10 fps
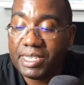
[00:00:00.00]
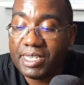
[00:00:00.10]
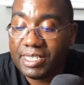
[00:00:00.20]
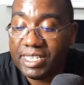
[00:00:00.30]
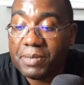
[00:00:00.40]

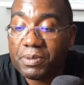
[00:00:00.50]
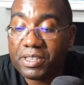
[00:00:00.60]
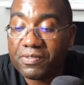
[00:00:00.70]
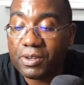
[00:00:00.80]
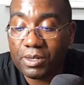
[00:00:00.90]
deeply
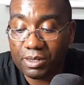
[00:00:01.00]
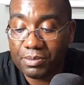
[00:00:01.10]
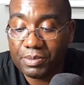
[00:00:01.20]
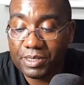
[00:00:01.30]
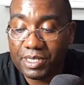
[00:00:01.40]
involved.
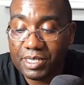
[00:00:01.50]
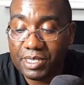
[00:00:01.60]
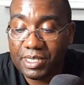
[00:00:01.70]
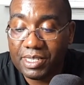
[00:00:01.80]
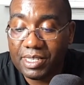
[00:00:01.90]

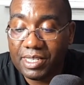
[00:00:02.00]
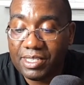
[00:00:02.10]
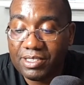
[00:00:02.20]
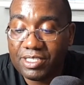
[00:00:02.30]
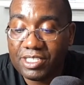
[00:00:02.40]

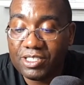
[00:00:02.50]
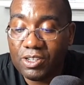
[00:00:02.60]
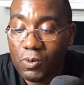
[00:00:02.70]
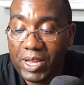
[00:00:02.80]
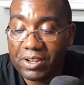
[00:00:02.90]
There's, there's no
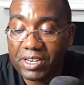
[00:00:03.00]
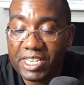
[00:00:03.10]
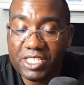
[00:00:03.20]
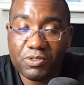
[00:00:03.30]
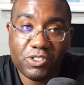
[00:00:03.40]
way they're going to get
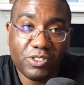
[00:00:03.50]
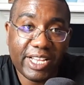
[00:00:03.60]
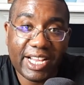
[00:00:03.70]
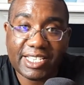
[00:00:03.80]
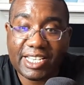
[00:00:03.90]
into a
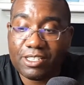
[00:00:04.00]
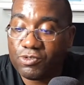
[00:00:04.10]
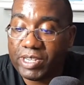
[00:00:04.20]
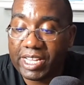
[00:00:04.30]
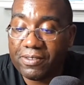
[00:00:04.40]
knockdown,
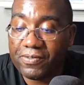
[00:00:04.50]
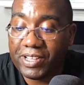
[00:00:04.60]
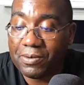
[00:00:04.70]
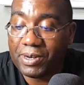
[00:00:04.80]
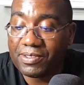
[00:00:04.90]
drag-out
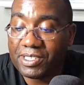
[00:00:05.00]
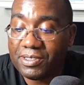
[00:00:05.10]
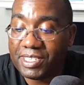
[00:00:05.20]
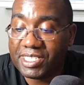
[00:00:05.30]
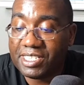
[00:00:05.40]
fight without the
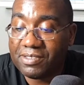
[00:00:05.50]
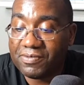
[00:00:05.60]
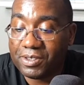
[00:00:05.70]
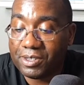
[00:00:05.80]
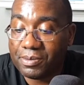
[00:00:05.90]
U.S. getting
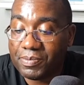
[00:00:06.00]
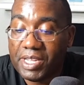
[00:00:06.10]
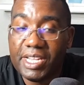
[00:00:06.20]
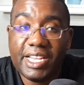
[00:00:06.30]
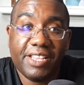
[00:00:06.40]
involved.
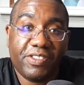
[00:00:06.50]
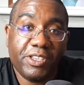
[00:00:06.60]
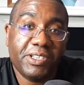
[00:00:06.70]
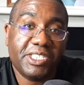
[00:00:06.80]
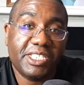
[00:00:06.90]
If the
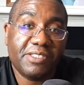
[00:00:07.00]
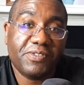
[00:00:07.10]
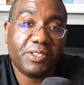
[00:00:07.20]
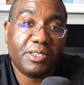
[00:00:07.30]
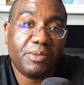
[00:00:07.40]
U.S. gets
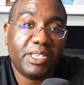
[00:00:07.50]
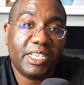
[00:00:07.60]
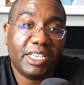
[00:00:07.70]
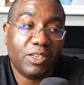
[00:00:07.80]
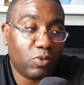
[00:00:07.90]
involved,
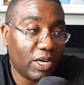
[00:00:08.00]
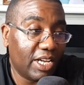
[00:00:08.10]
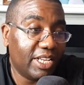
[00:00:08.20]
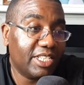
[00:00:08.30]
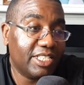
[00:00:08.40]

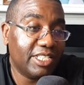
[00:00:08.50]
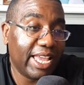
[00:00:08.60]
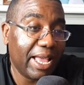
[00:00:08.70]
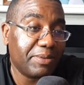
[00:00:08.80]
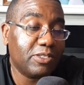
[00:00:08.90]
Iran could
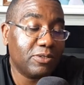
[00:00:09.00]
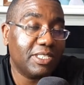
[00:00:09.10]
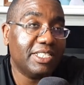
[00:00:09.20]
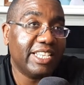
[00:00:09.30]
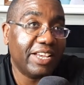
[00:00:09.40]
absolutely
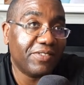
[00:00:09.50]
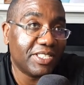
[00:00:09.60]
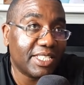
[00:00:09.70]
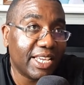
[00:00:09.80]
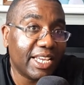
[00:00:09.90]

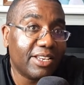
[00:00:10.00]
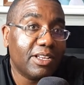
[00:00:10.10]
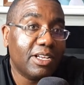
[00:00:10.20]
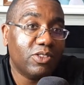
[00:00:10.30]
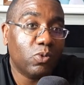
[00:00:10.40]
devastate
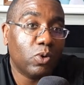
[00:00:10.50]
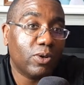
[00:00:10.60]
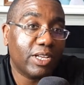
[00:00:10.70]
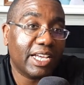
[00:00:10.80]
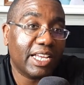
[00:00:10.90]
the
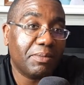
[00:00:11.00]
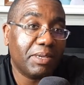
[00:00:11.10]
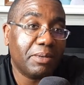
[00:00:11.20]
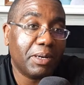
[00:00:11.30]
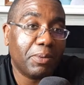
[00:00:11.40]
world economy
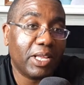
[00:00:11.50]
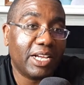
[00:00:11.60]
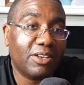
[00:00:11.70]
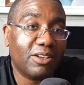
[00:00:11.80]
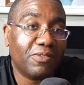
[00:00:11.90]
by
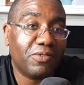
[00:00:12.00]
blocking off